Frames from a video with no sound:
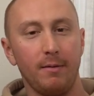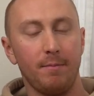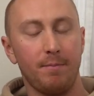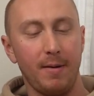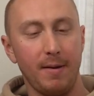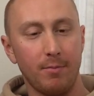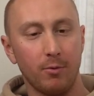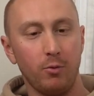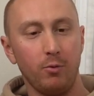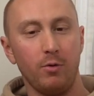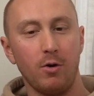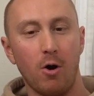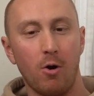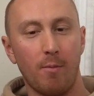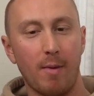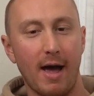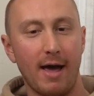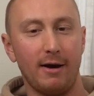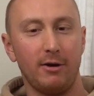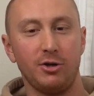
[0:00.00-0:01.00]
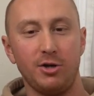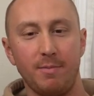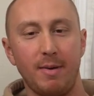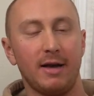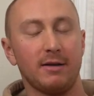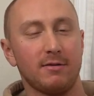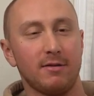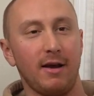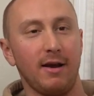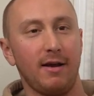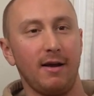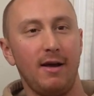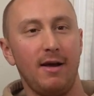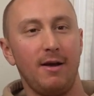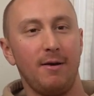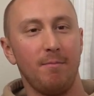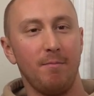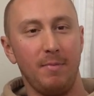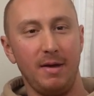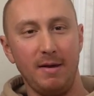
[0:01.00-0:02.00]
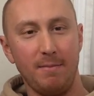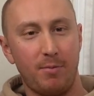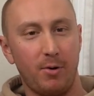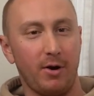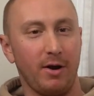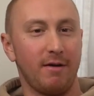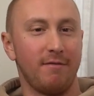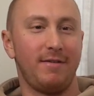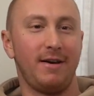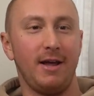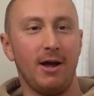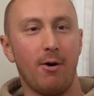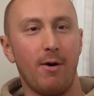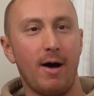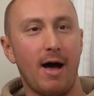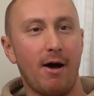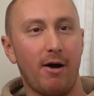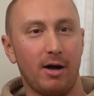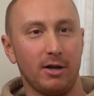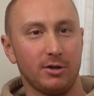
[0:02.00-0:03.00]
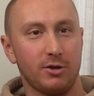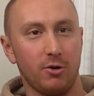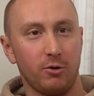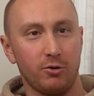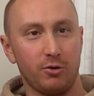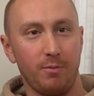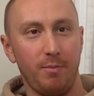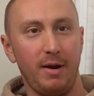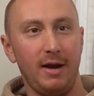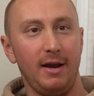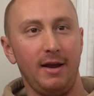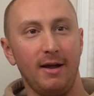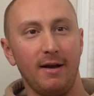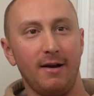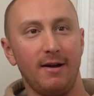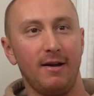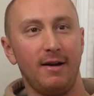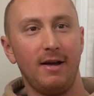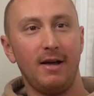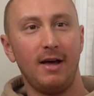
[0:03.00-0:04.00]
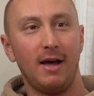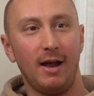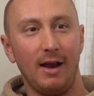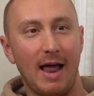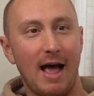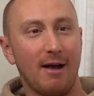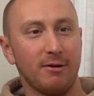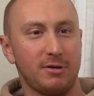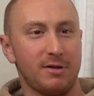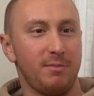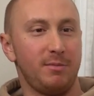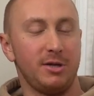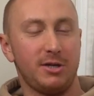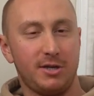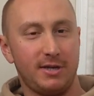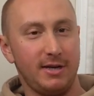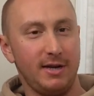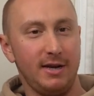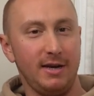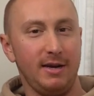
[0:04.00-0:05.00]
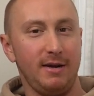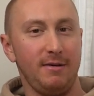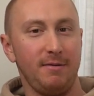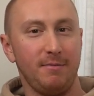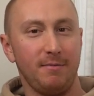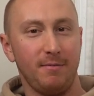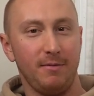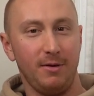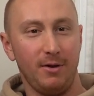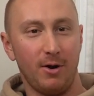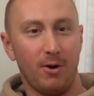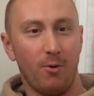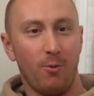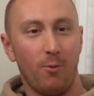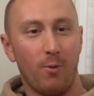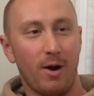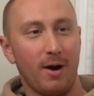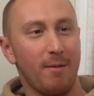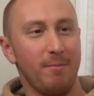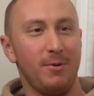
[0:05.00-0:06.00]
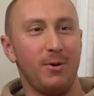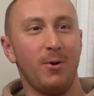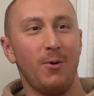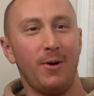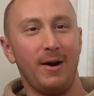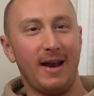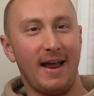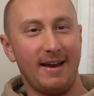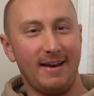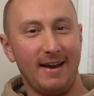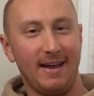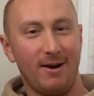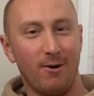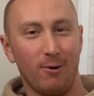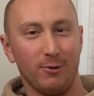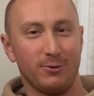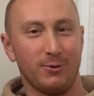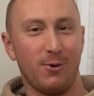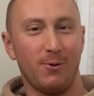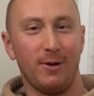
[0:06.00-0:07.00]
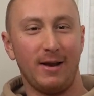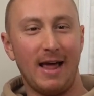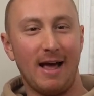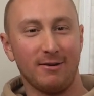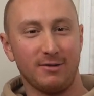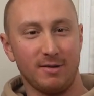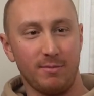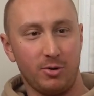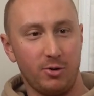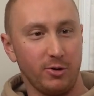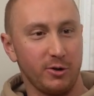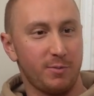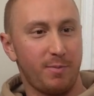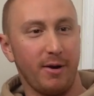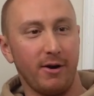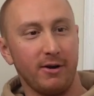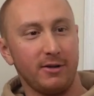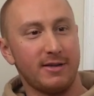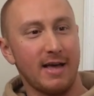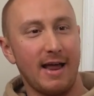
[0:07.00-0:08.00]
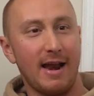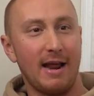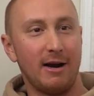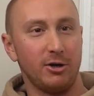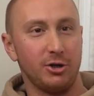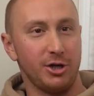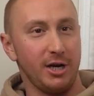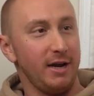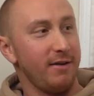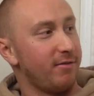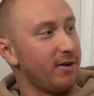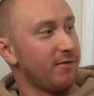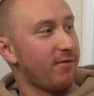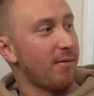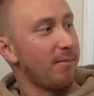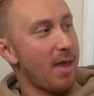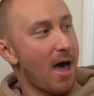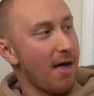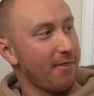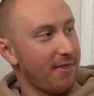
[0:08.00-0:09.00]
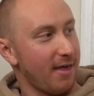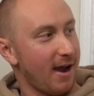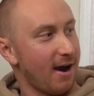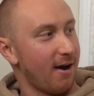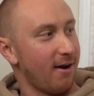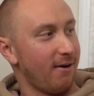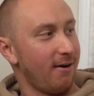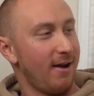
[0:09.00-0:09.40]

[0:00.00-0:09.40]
people who know my energy best, like me putting a video out on social media allows them to see what I'm doing, and it also allows them to experience that energy even if I'm not there.